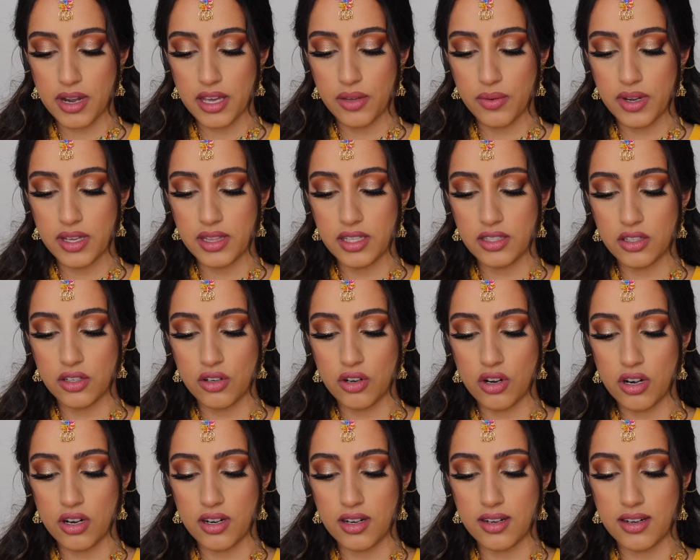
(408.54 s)
by the way, these are
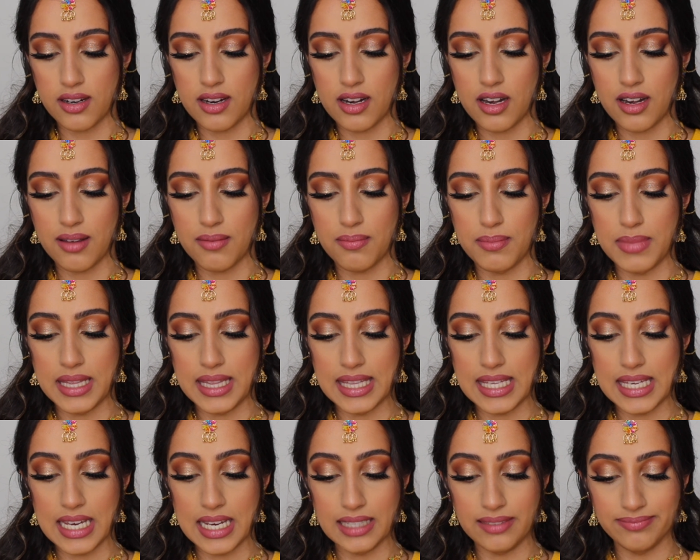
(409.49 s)
not real
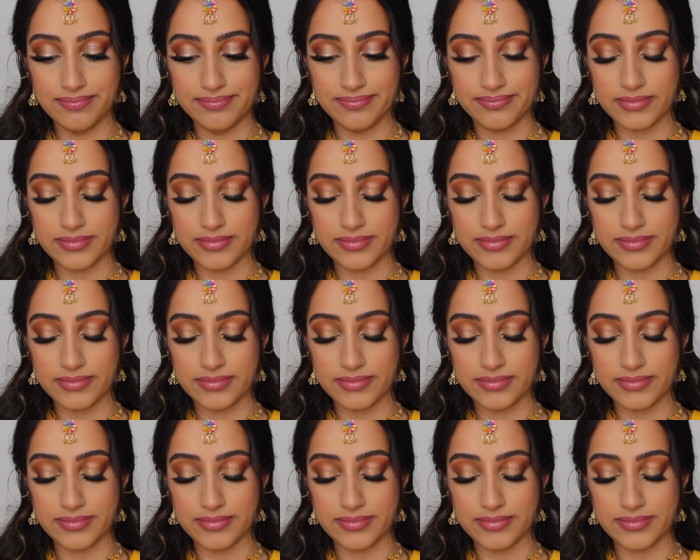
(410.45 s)
bindiyan.